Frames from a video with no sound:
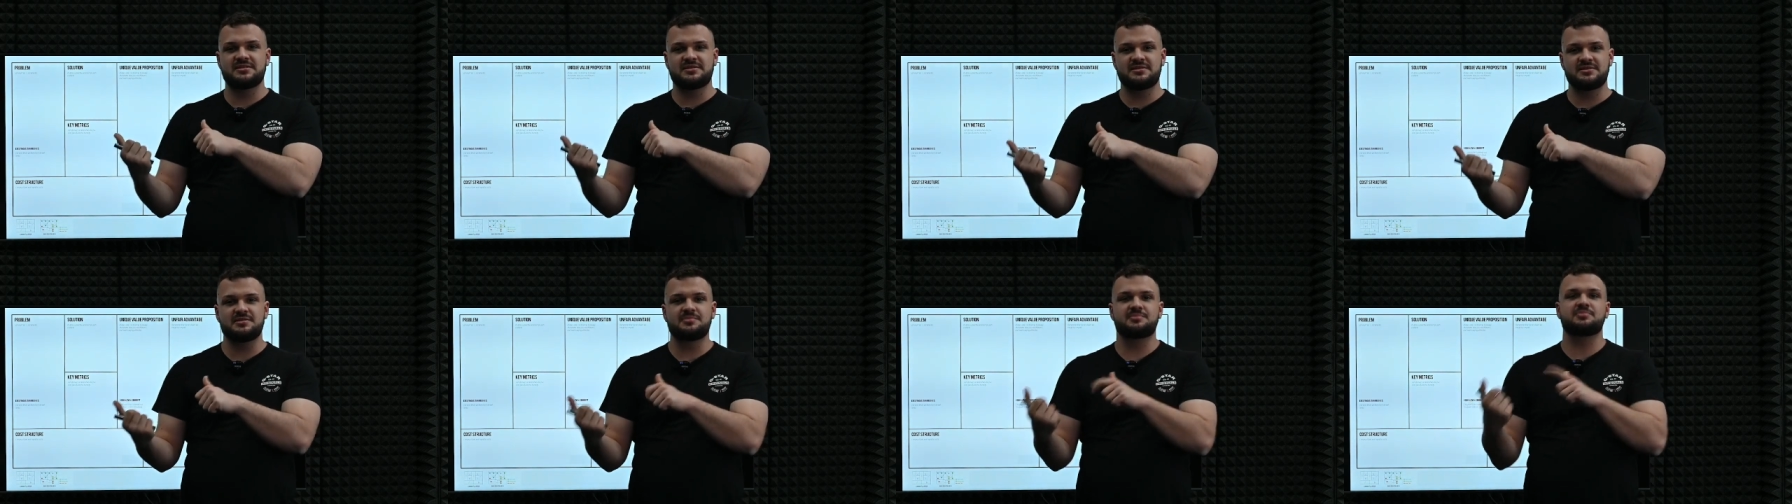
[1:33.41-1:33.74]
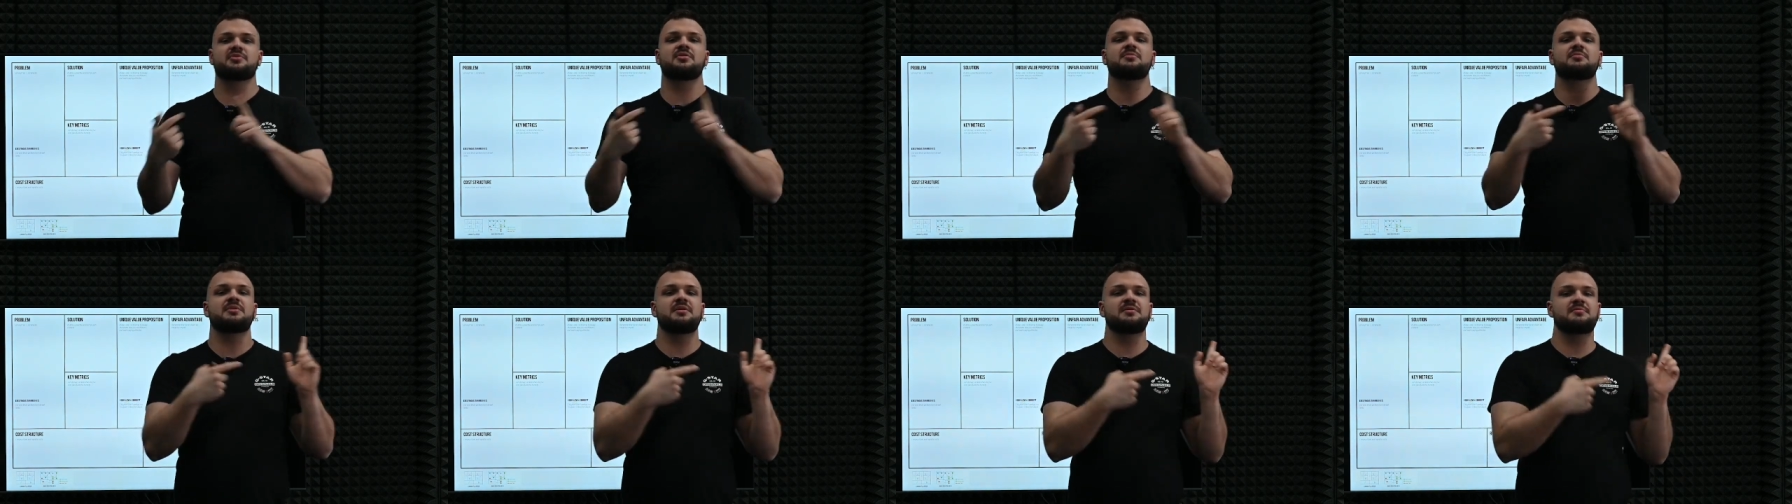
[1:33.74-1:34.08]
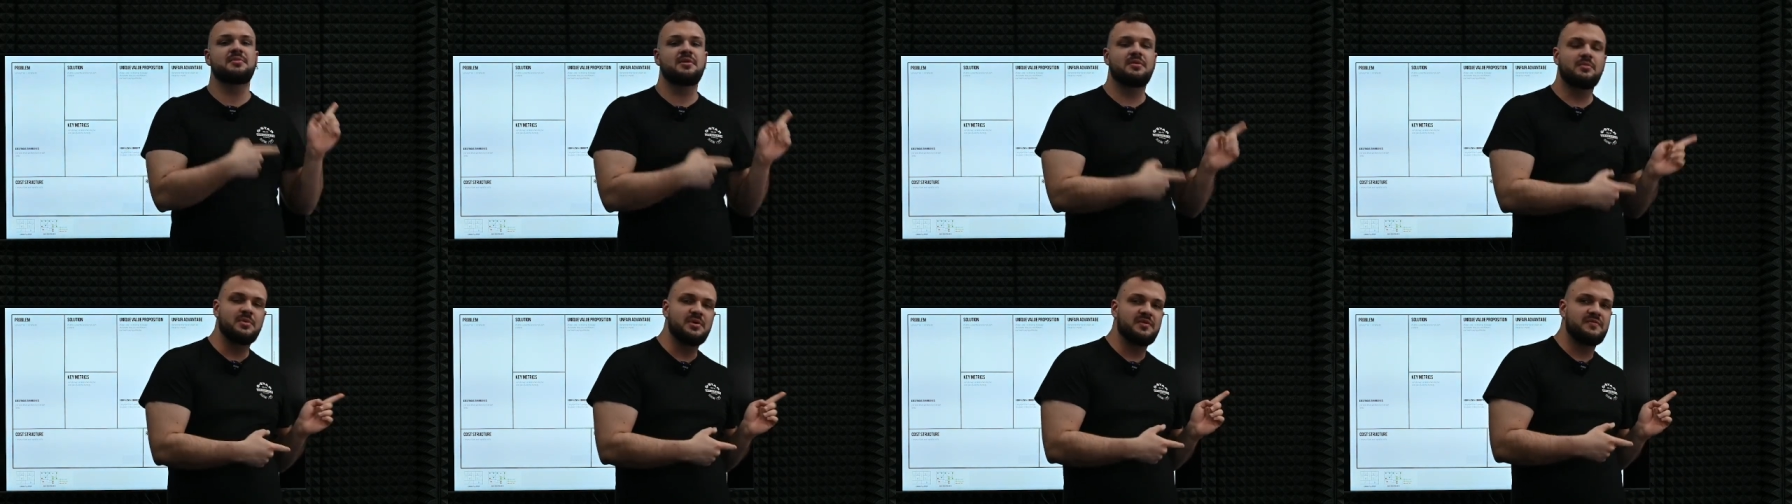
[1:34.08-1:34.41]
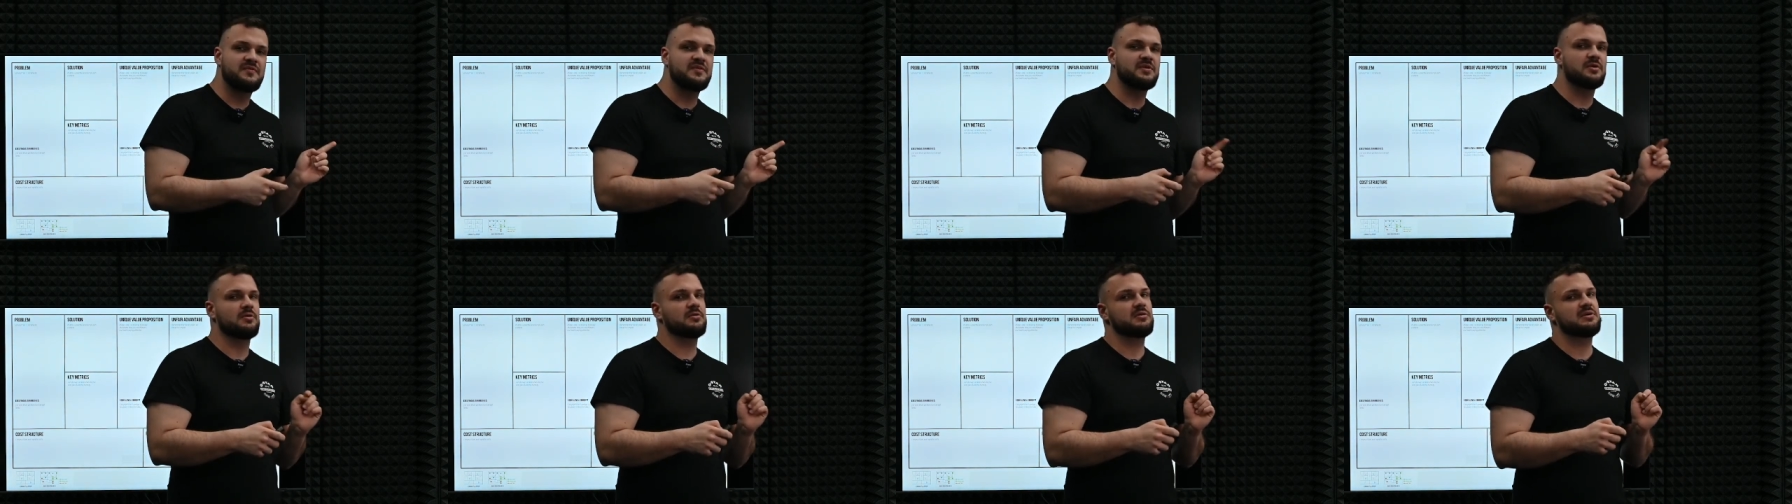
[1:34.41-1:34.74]
the problem with
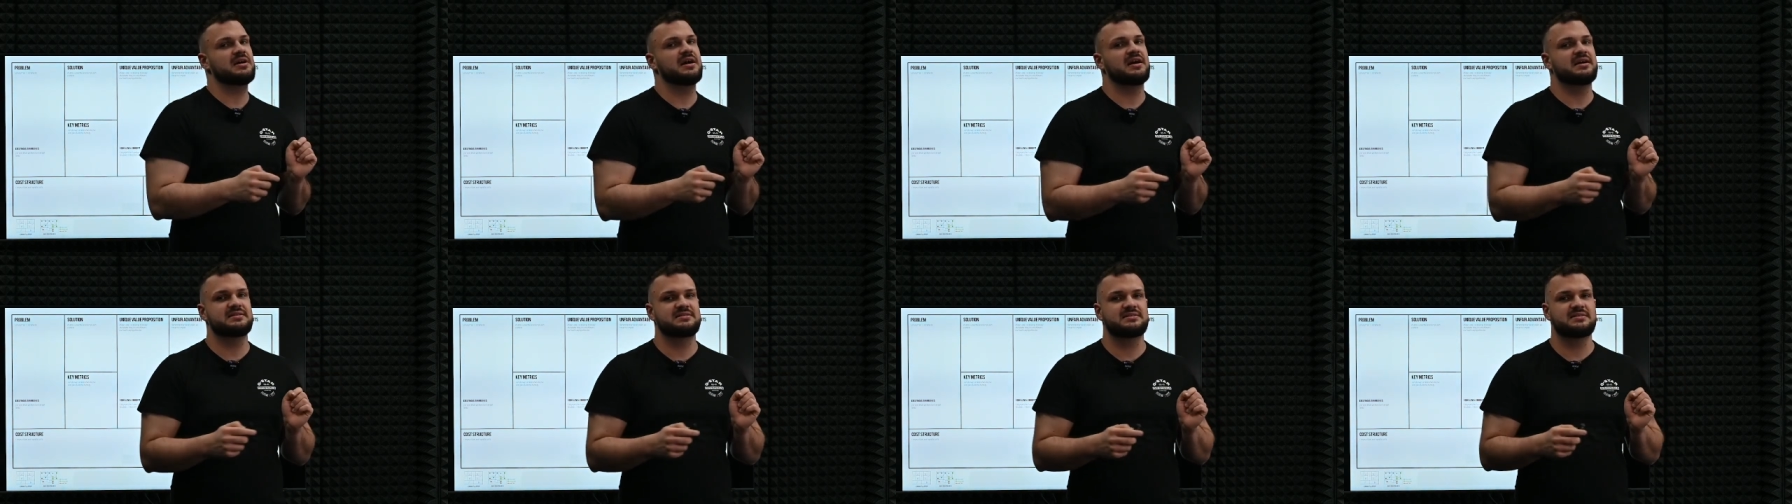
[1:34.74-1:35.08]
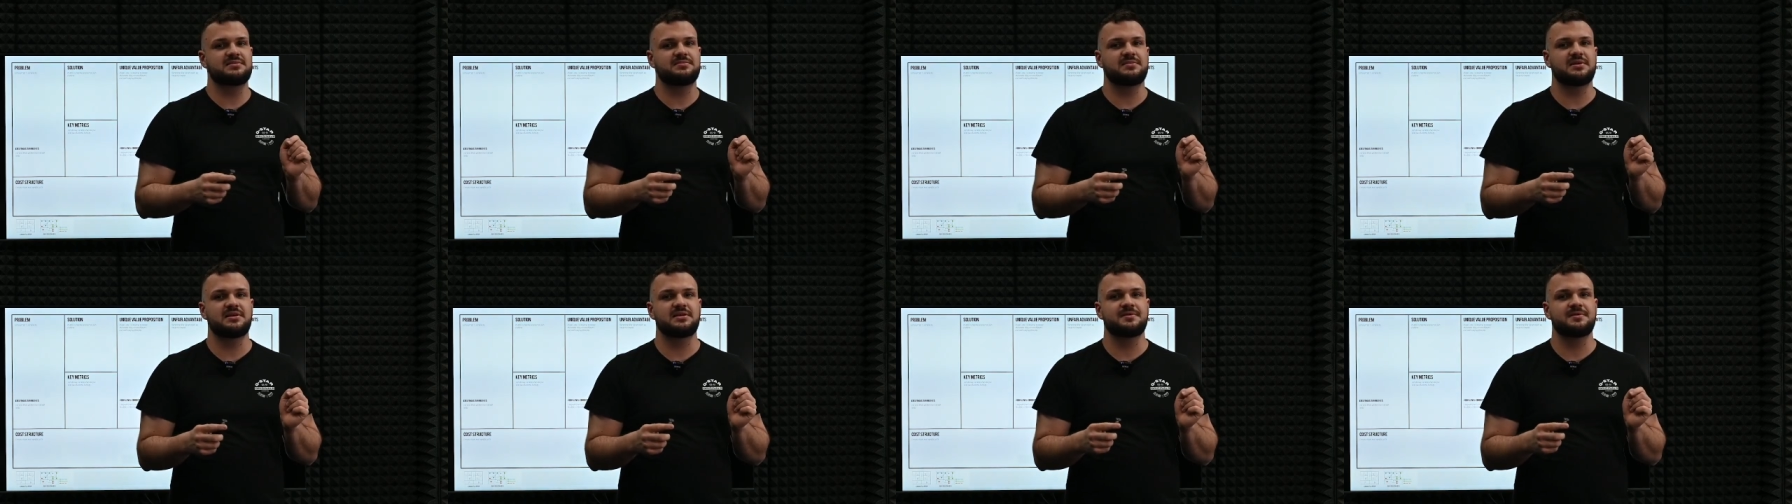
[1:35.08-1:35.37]
your customer.